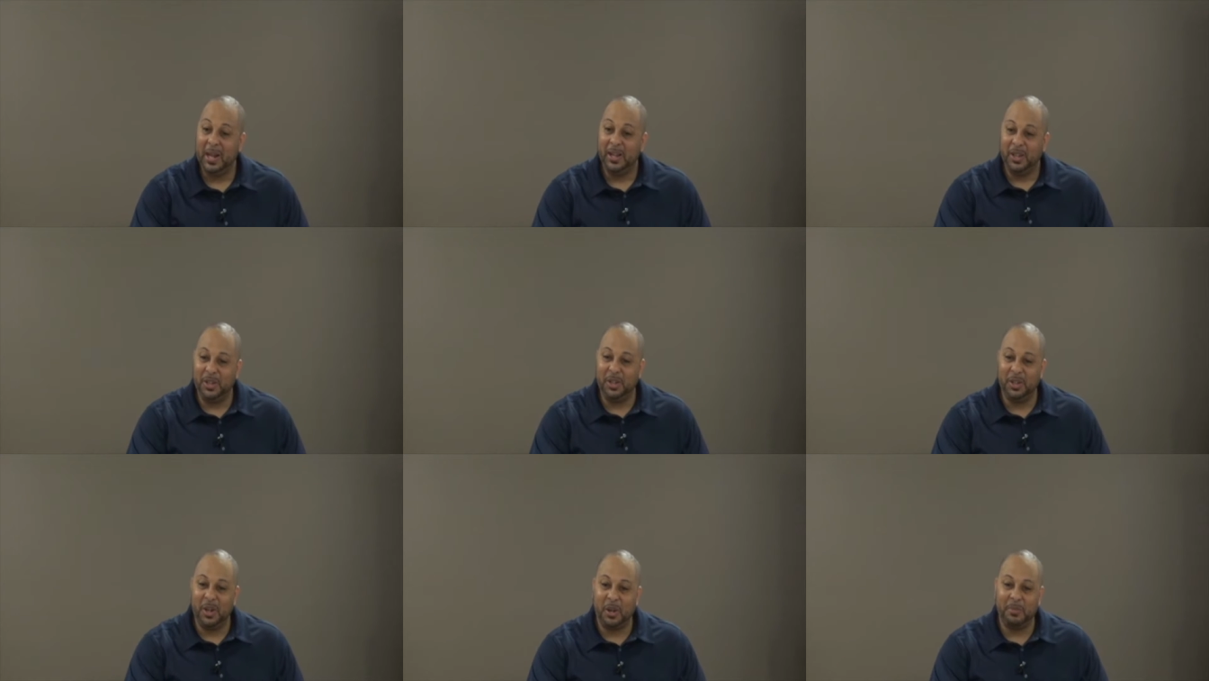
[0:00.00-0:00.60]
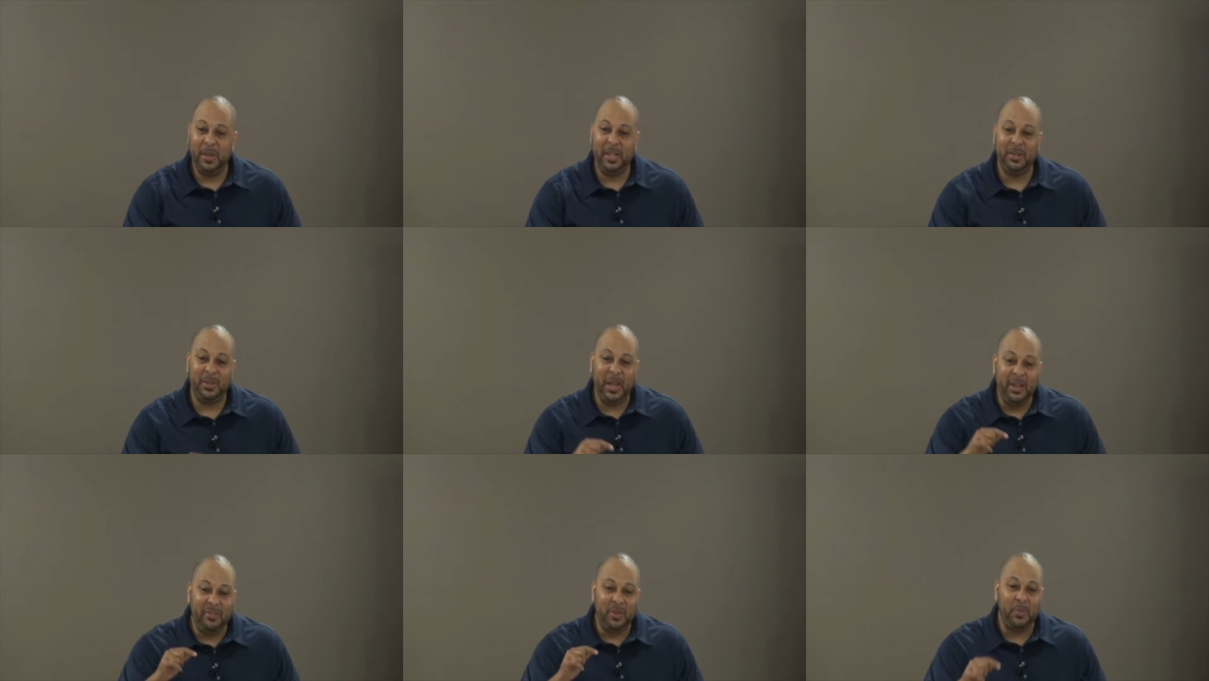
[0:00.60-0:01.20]
You, you know what I mean?
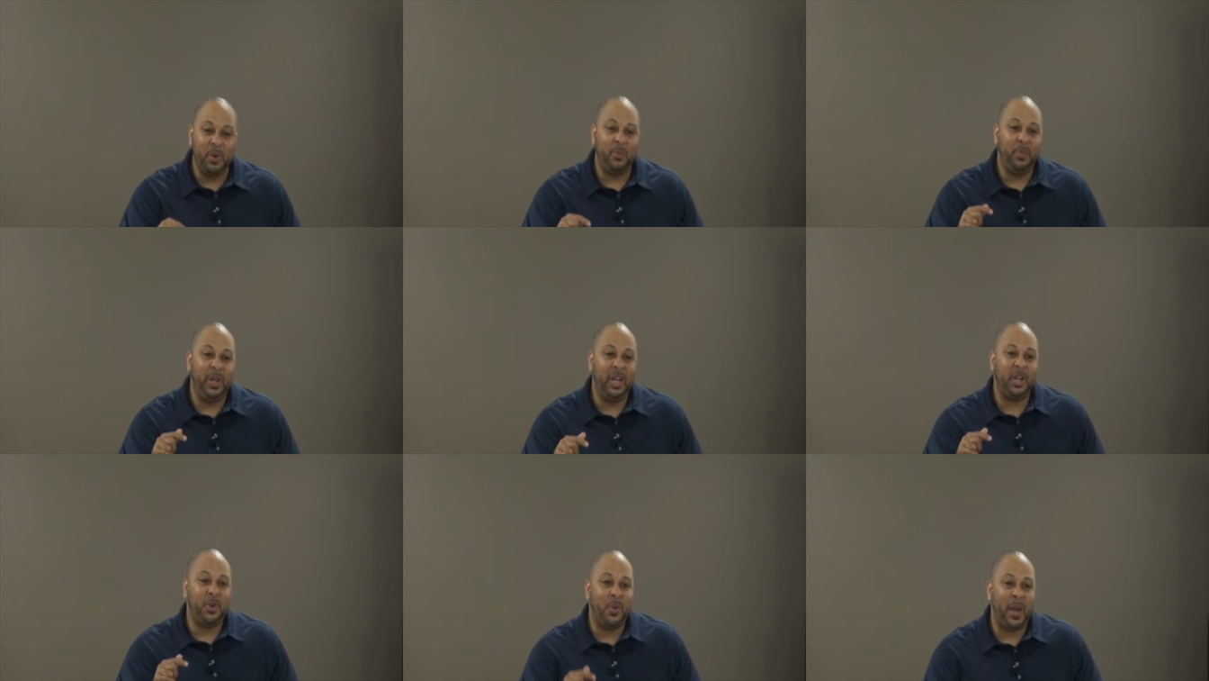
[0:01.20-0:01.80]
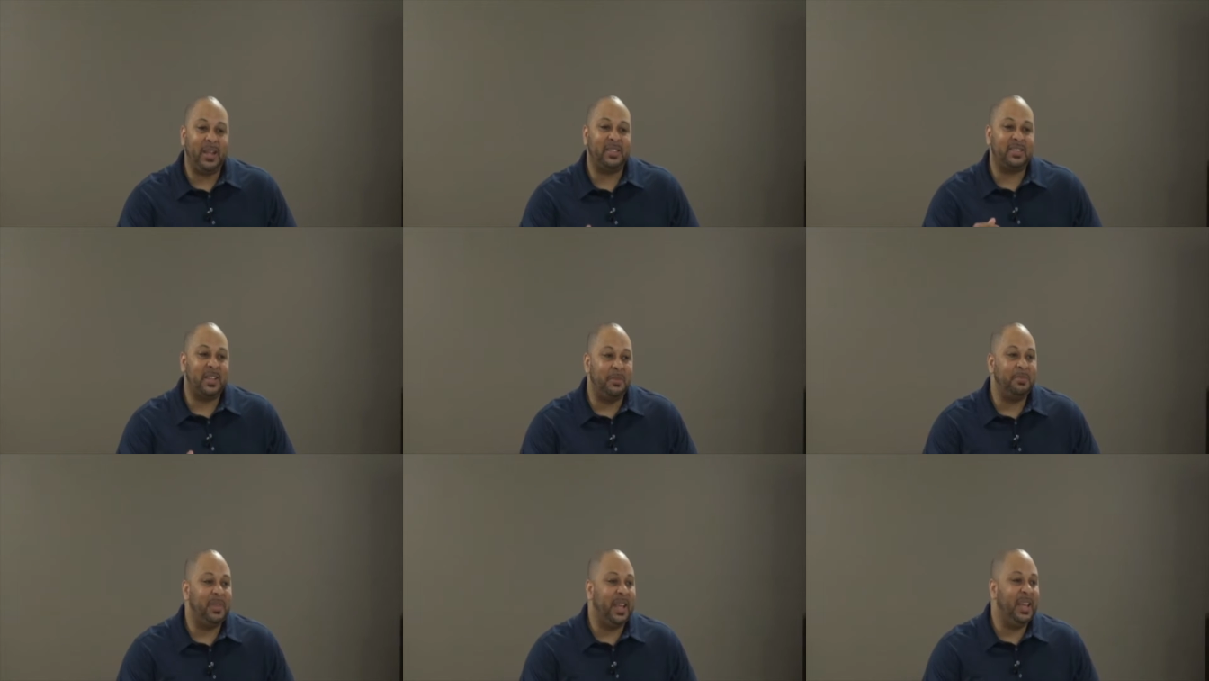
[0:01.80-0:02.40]
Even when we equate
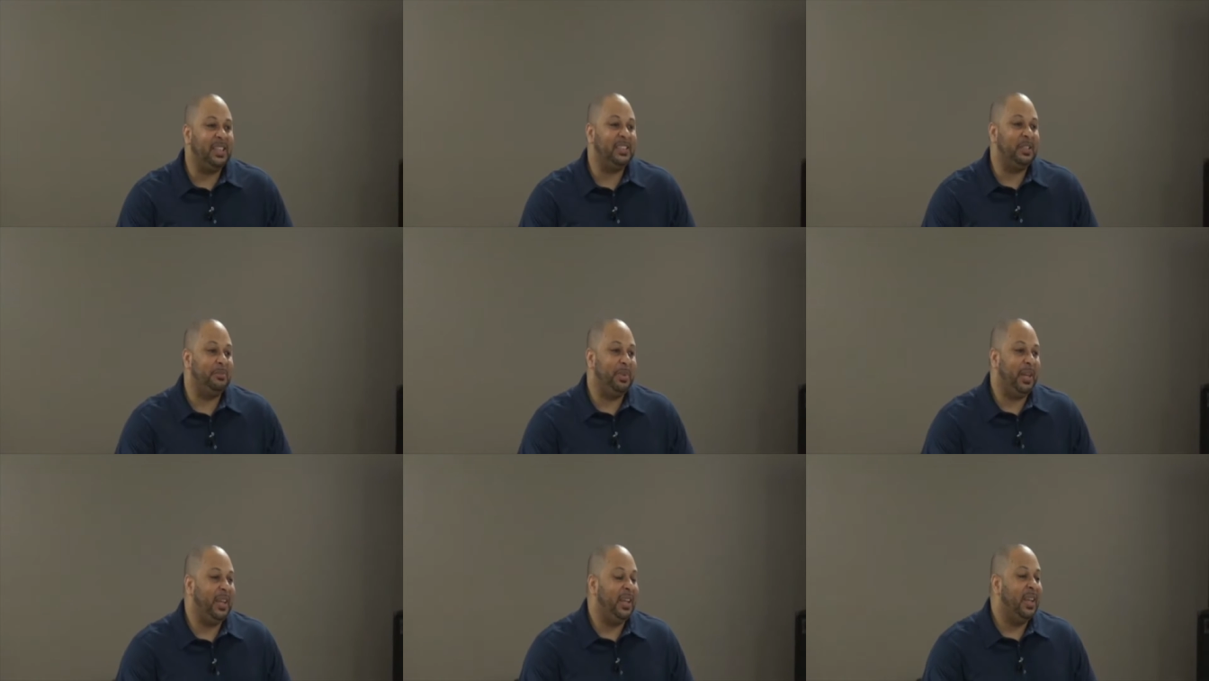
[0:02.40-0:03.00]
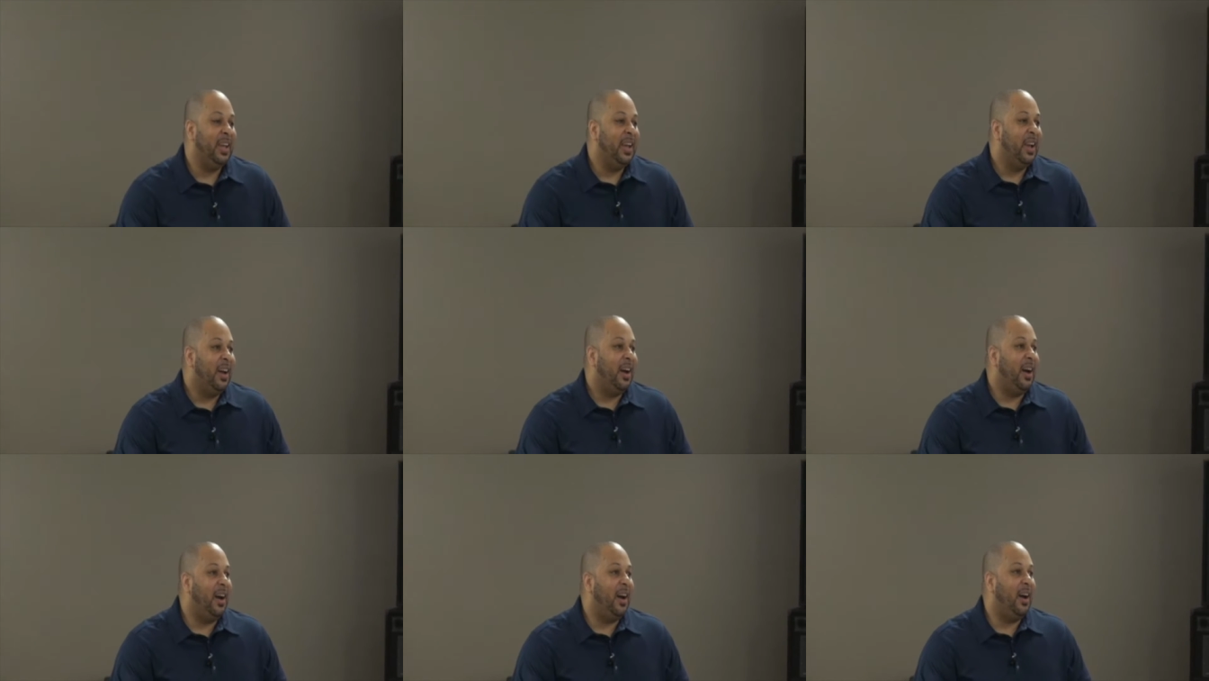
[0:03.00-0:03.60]
some things to be
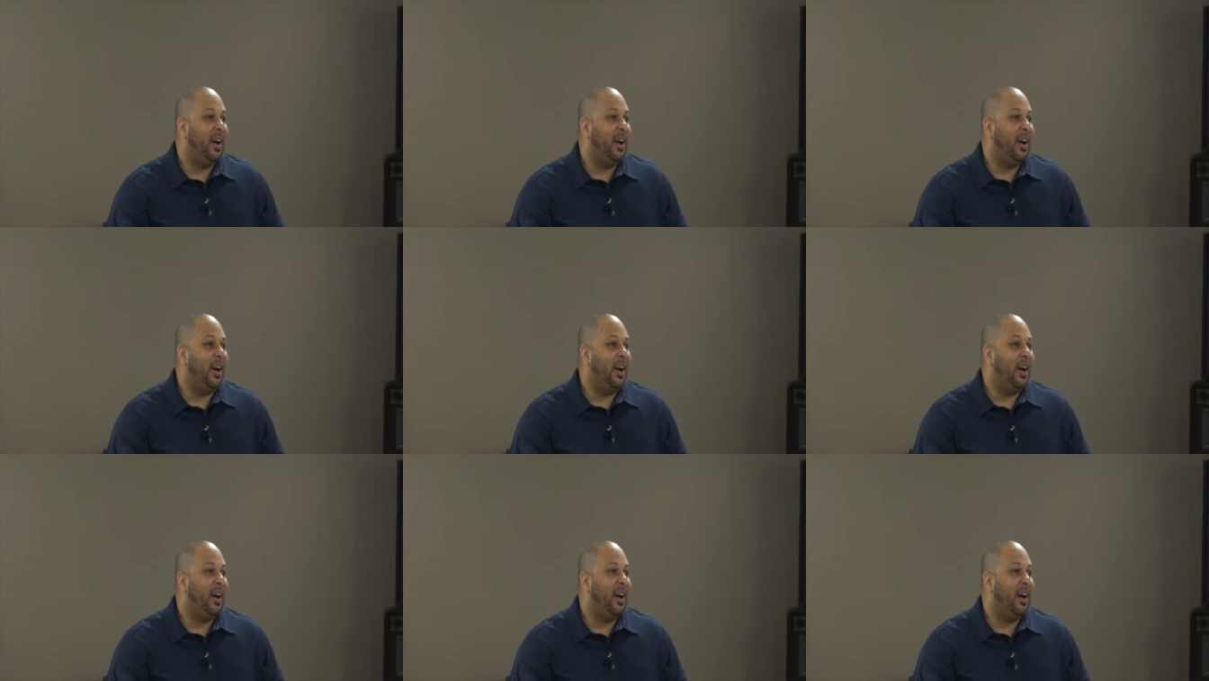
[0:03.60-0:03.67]
uh,